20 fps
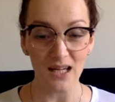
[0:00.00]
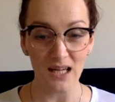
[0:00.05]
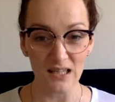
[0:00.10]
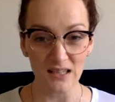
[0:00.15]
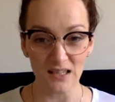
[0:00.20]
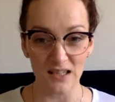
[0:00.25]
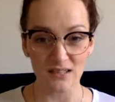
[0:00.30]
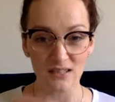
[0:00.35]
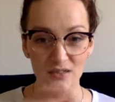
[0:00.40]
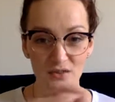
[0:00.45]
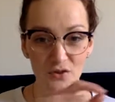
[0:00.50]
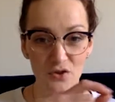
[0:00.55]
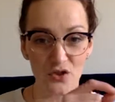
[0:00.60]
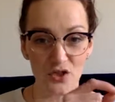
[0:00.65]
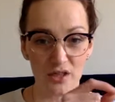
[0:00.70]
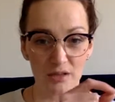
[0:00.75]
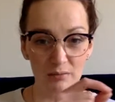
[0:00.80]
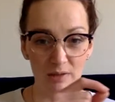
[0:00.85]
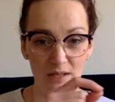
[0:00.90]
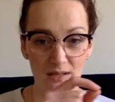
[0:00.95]
That is
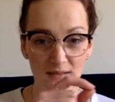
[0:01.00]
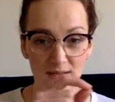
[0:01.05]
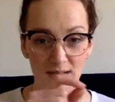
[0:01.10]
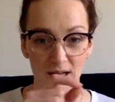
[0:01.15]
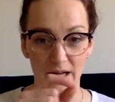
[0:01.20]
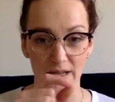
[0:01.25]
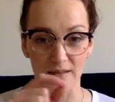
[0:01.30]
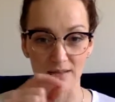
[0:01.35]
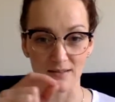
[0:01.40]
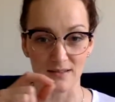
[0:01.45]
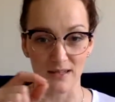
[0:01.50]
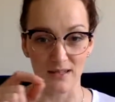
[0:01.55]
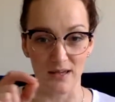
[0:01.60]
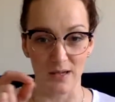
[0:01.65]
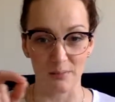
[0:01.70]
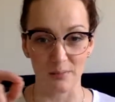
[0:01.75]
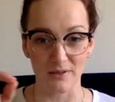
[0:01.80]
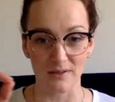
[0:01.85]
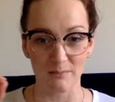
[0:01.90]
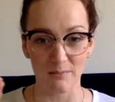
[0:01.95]
usually when the silence
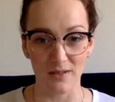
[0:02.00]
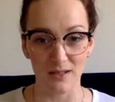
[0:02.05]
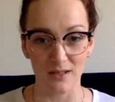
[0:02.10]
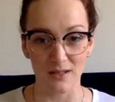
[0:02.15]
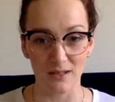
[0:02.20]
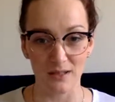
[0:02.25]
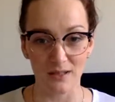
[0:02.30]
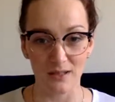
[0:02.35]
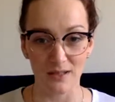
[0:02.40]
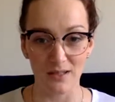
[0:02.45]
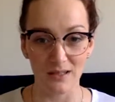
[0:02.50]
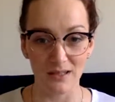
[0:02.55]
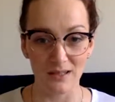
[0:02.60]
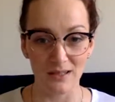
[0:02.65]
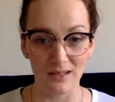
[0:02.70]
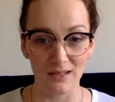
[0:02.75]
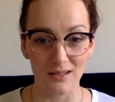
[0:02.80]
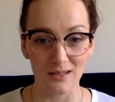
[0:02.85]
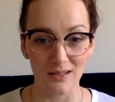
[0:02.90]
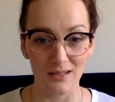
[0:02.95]
happens.
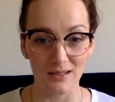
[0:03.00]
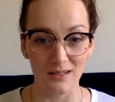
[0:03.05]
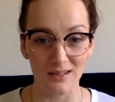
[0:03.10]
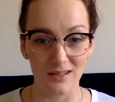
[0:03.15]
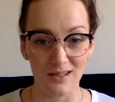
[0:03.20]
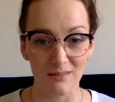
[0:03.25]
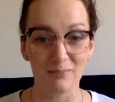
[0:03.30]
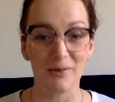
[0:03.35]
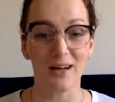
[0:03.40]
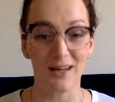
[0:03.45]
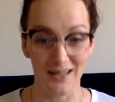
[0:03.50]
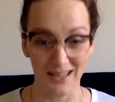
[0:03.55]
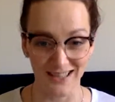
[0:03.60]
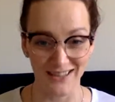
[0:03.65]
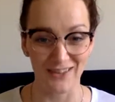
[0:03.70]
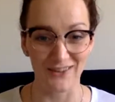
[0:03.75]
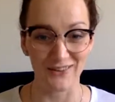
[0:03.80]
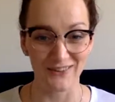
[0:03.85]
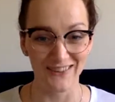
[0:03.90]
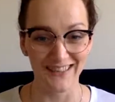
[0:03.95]
Beep. I
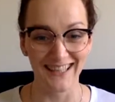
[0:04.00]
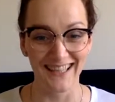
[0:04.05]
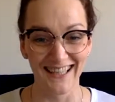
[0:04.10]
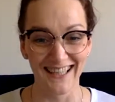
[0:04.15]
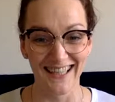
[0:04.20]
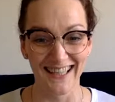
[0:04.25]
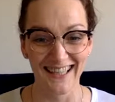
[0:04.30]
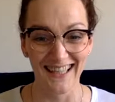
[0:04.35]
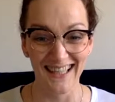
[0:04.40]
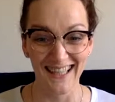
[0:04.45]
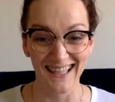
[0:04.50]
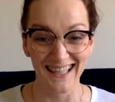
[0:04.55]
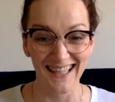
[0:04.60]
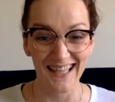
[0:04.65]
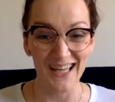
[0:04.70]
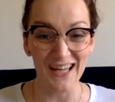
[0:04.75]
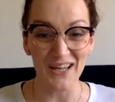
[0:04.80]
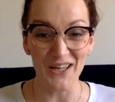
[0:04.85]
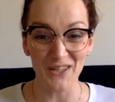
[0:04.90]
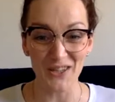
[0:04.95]
know.
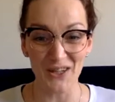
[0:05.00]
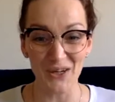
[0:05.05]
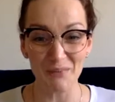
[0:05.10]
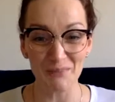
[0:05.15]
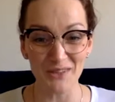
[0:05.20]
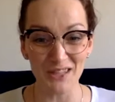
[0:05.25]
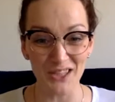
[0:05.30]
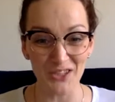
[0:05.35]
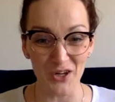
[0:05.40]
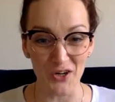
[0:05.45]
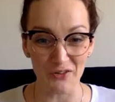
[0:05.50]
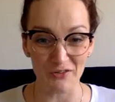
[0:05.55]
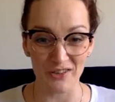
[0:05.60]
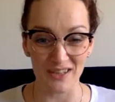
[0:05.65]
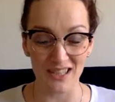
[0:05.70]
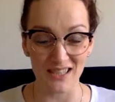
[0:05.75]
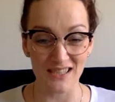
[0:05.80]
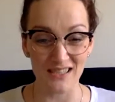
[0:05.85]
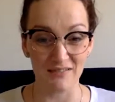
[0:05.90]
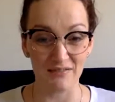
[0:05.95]
An opt-in offer
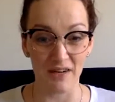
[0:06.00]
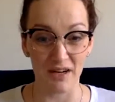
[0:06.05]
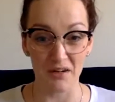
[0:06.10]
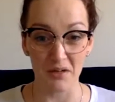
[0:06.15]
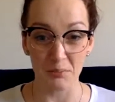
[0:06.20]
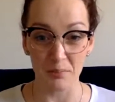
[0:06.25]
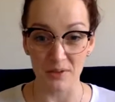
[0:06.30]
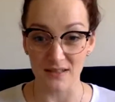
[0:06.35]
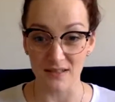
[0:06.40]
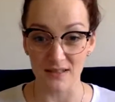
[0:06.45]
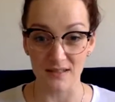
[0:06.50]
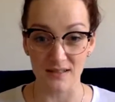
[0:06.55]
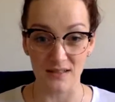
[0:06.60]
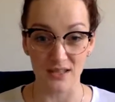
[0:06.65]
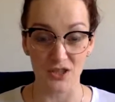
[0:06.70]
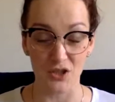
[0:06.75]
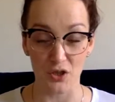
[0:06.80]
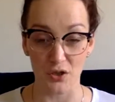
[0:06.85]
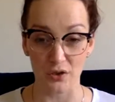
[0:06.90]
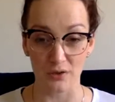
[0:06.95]
is a very businessy
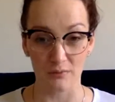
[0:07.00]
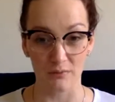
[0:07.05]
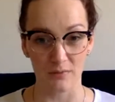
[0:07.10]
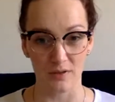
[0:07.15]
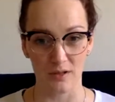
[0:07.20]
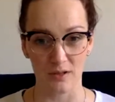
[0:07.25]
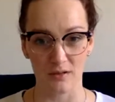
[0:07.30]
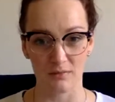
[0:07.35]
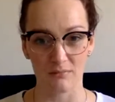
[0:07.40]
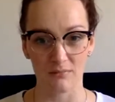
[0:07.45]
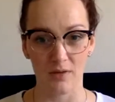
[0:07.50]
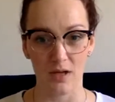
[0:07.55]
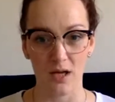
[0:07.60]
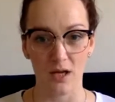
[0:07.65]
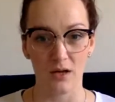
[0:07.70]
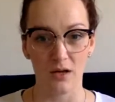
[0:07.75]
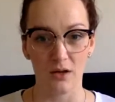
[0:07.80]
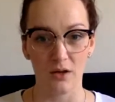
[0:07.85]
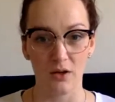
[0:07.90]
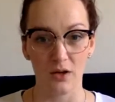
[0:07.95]
term.
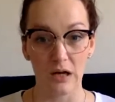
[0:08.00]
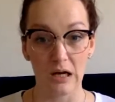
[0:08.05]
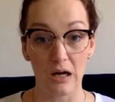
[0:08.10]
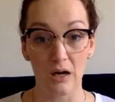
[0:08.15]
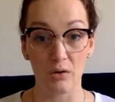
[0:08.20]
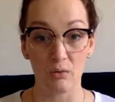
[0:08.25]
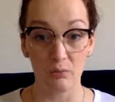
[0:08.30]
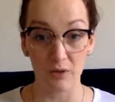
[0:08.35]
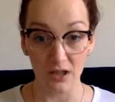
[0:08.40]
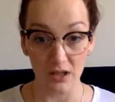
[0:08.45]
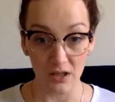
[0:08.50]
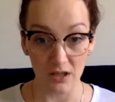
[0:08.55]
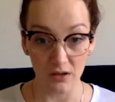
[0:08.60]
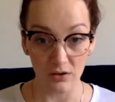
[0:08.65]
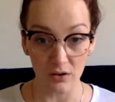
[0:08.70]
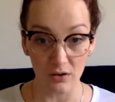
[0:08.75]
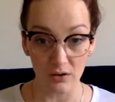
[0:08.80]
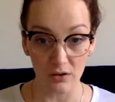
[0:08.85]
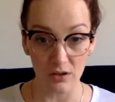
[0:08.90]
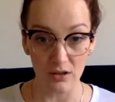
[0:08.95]
How we can
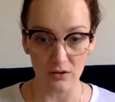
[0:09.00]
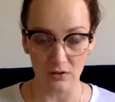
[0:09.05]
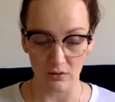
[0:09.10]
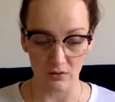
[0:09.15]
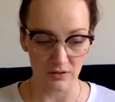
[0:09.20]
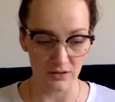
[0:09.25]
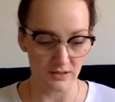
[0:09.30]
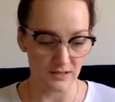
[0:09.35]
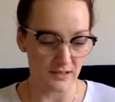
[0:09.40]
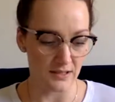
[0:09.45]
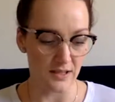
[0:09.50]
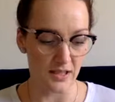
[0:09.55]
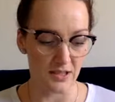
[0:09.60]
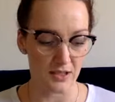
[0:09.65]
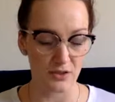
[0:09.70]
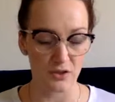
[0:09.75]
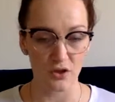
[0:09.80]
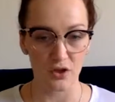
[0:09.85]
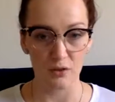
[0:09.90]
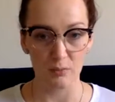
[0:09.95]
call it, or it's another
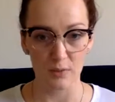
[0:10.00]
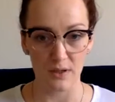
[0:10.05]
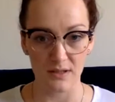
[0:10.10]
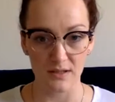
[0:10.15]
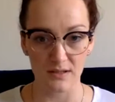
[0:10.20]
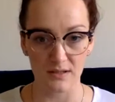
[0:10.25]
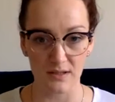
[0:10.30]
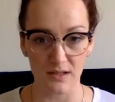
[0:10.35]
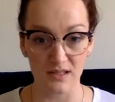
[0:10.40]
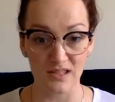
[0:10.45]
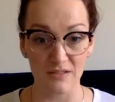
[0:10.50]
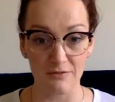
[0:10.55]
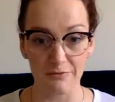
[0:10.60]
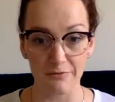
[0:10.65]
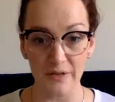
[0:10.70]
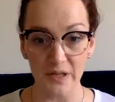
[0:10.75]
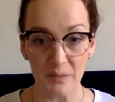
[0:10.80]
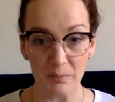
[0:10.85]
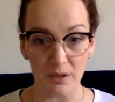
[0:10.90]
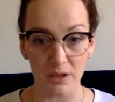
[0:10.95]
term, it's a
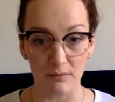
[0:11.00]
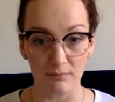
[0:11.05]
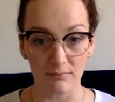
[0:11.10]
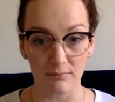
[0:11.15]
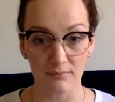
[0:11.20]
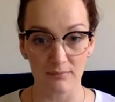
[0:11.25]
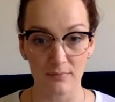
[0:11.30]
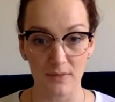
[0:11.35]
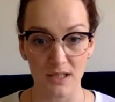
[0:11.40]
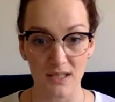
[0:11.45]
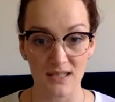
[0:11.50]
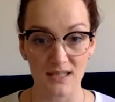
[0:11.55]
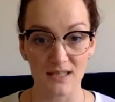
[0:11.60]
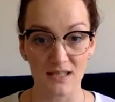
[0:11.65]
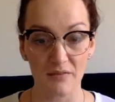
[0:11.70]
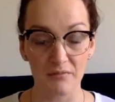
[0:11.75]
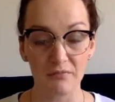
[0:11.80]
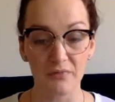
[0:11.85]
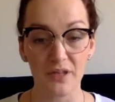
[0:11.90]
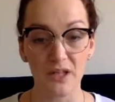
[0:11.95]
freebie. It's
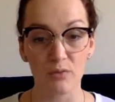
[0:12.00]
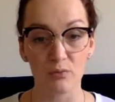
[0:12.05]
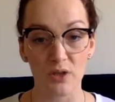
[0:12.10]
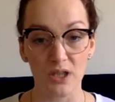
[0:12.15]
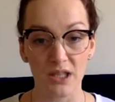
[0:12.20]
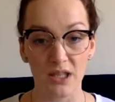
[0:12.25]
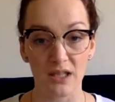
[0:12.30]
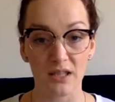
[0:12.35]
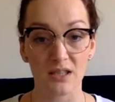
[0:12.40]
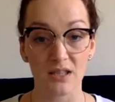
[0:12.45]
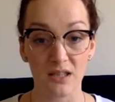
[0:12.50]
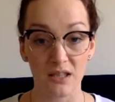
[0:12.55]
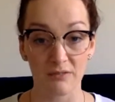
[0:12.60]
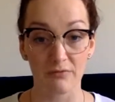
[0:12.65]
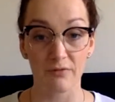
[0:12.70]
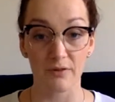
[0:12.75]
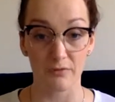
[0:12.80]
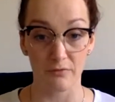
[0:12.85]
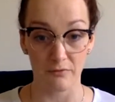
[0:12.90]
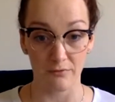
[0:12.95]
something we can give
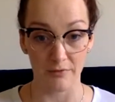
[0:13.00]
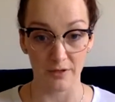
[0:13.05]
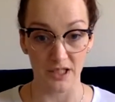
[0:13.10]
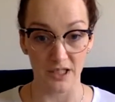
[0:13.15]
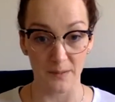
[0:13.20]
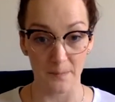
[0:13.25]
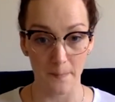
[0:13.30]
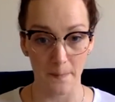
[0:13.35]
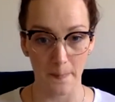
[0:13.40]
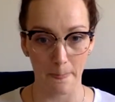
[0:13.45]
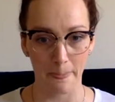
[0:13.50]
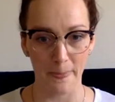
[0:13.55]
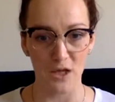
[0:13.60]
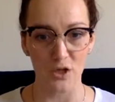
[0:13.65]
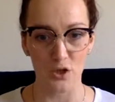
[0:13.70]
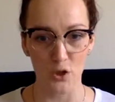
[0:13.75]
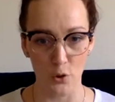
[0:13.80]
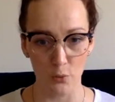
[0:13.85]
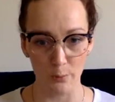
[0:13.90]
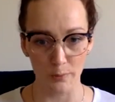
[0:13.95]
free.
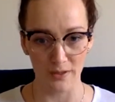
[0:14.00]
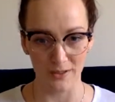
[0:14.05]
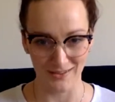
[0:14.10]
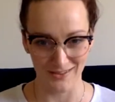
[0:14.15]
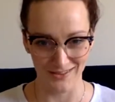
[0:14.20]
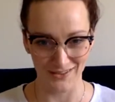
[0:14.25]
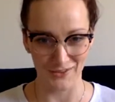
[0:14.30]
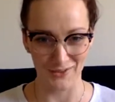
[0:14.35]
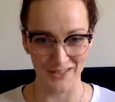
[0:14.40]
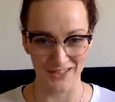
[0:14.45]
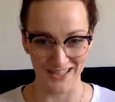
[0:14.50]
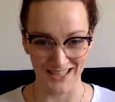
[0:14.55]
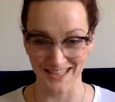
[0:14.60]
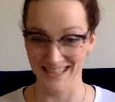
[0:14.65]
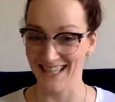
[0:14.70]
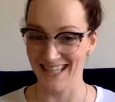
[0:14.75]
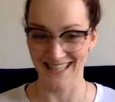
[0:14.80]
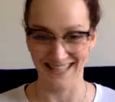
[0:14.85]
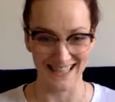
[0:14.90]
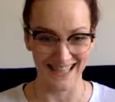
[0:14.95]
Nope. So it just
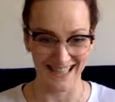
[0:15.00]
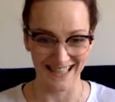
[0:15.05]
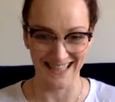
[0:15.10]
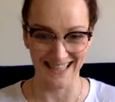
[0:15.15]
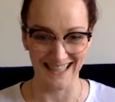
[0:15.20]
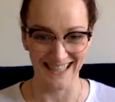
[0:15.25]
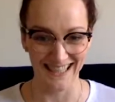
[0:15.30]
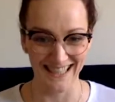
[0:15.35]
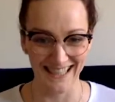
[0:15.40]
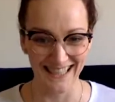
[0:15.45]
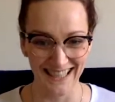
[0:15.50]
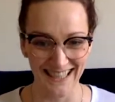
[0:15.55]
exactly.